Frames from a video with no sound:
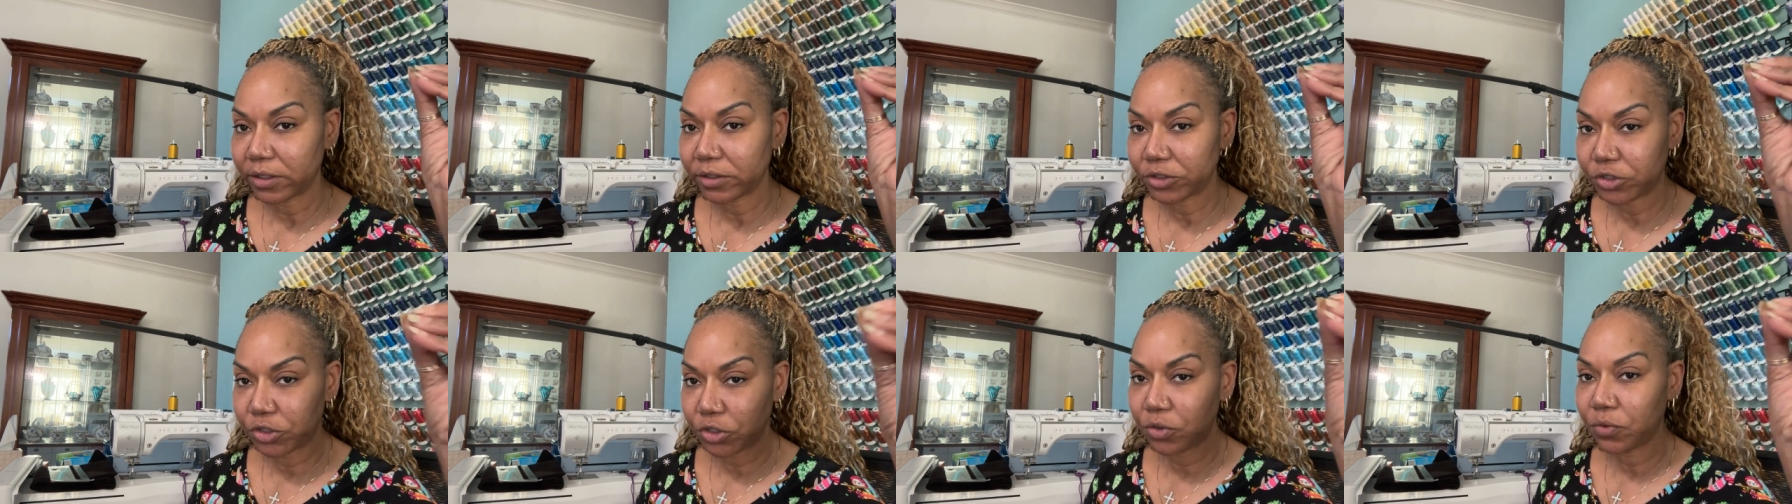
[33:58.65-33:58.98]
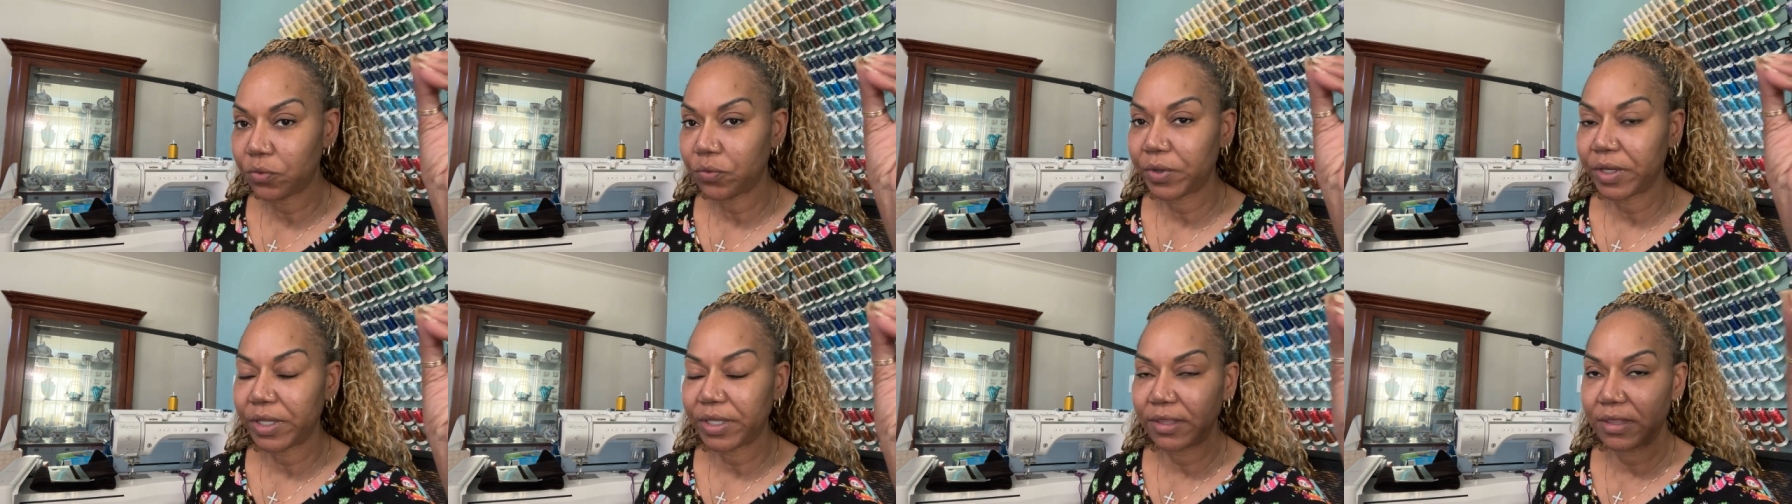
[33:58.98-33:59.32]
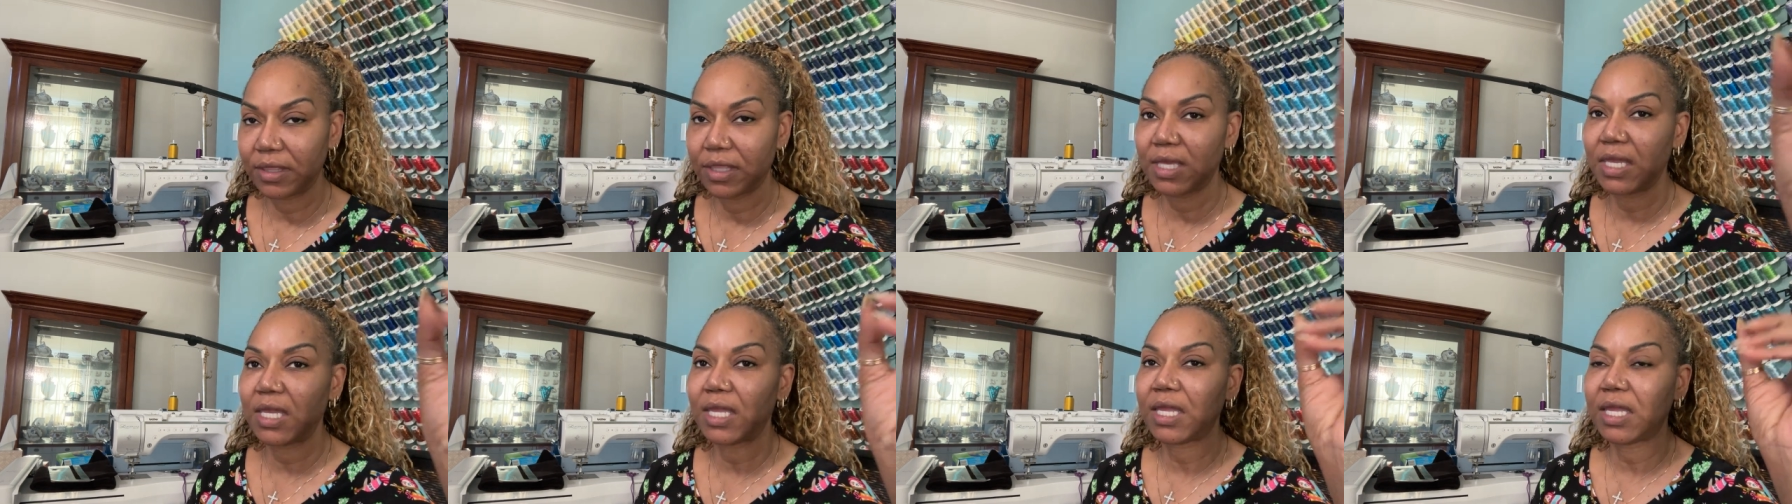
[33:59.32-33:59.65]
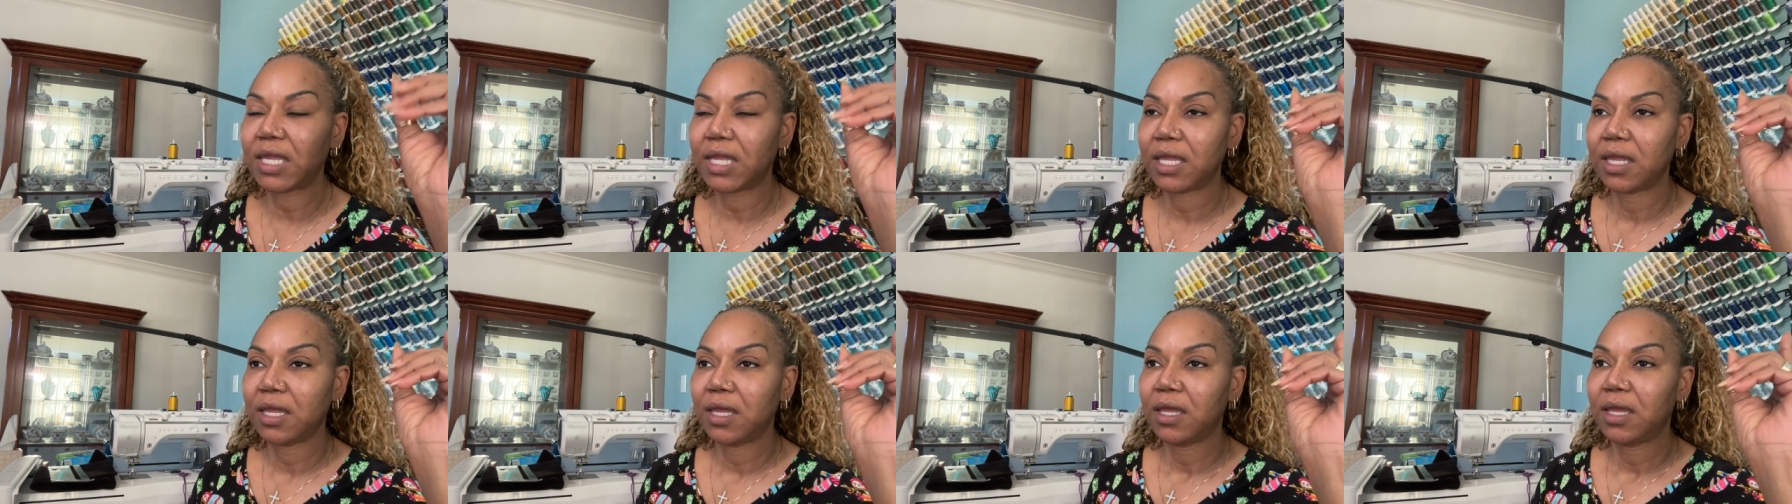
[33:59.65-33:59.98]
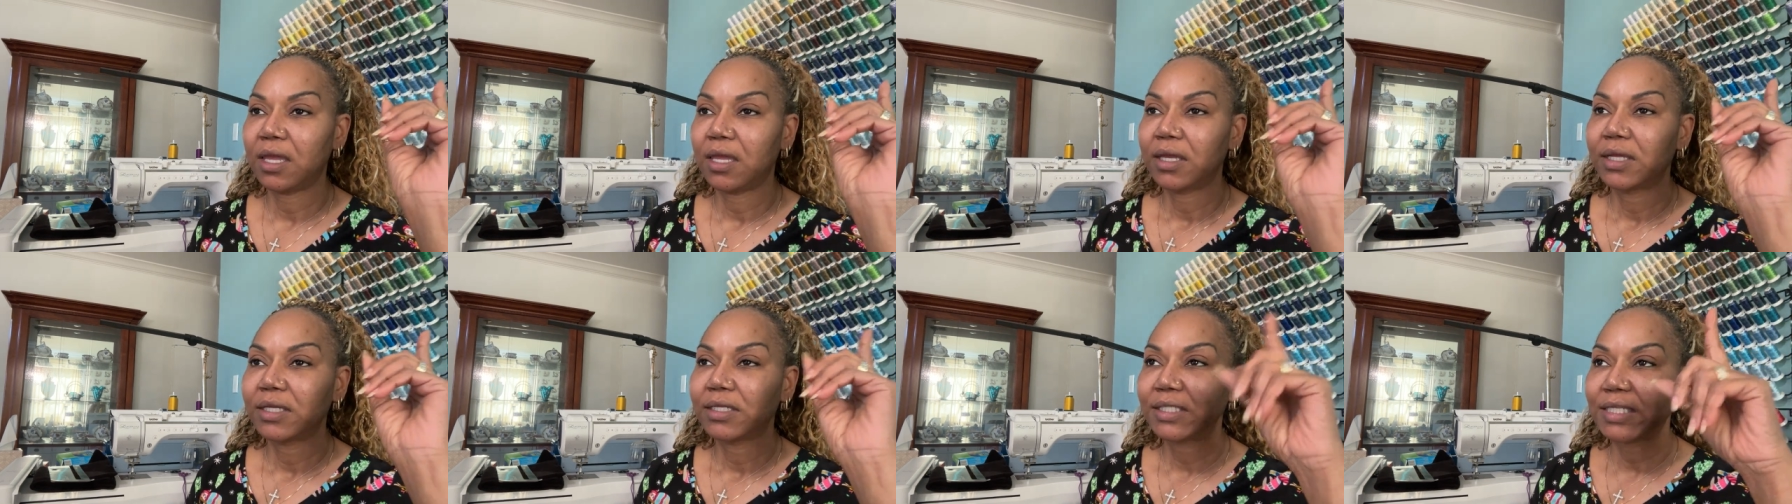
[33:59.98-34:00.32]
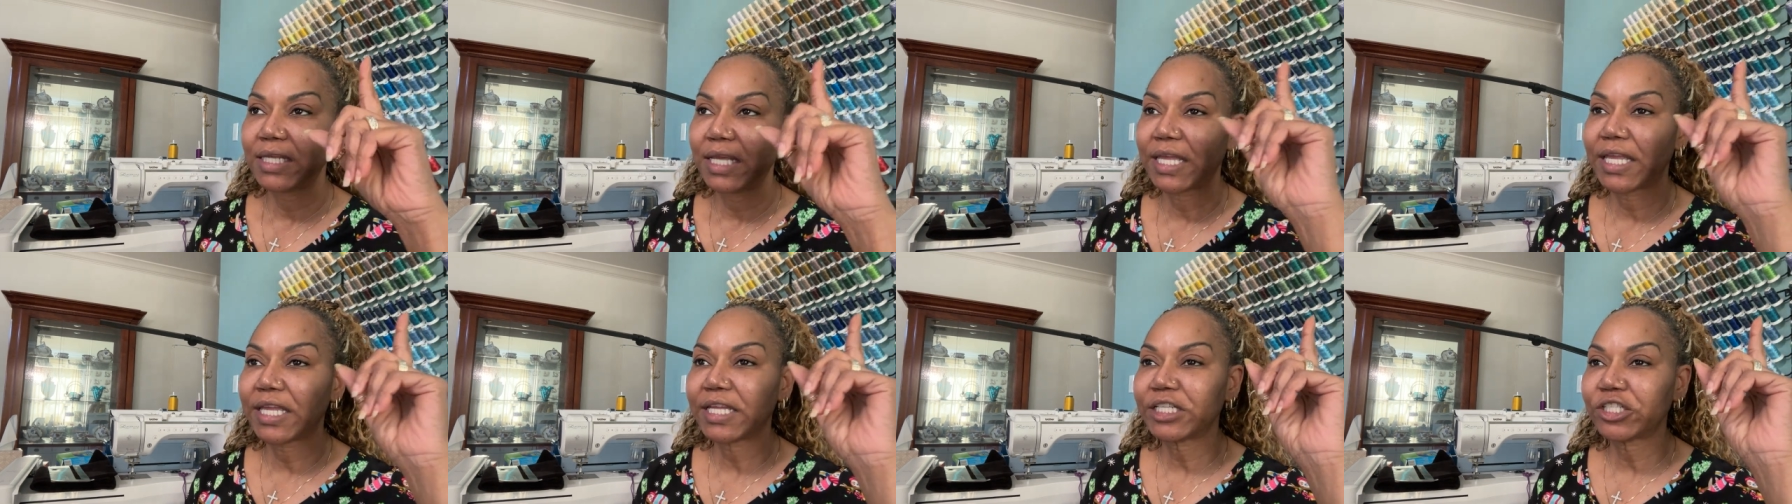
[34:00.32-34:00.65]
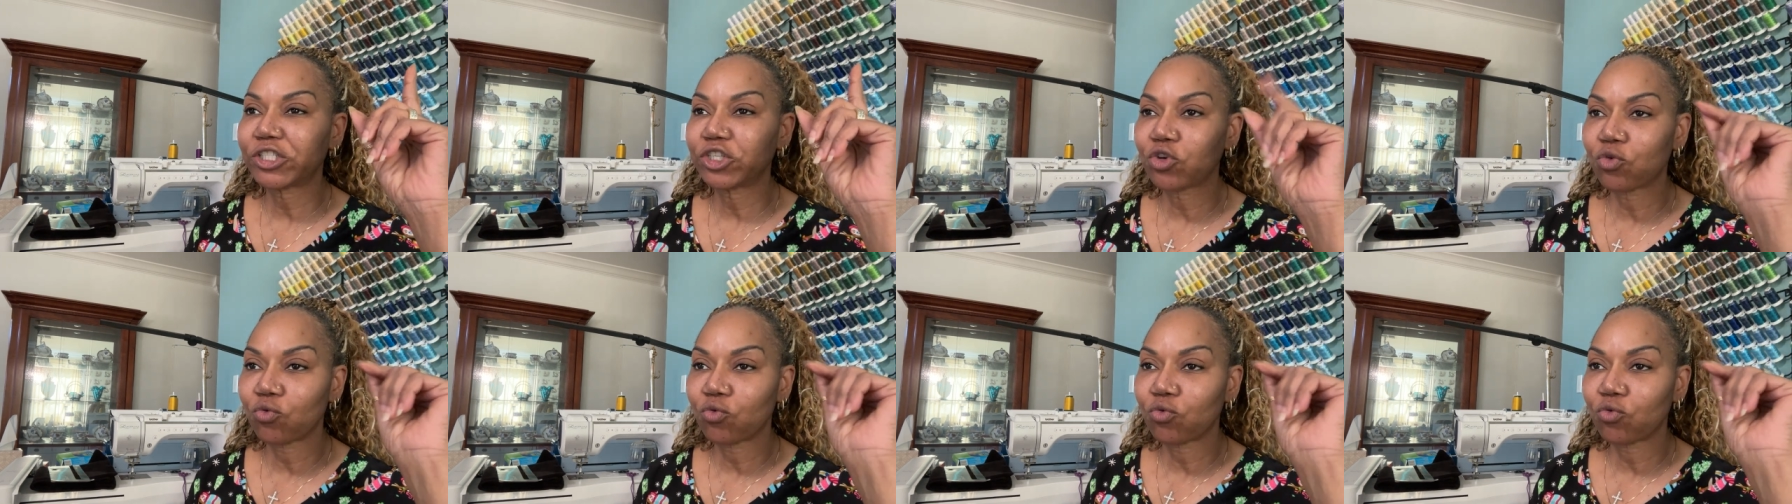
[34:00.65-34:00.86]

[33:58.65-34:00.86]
doing the Ticket to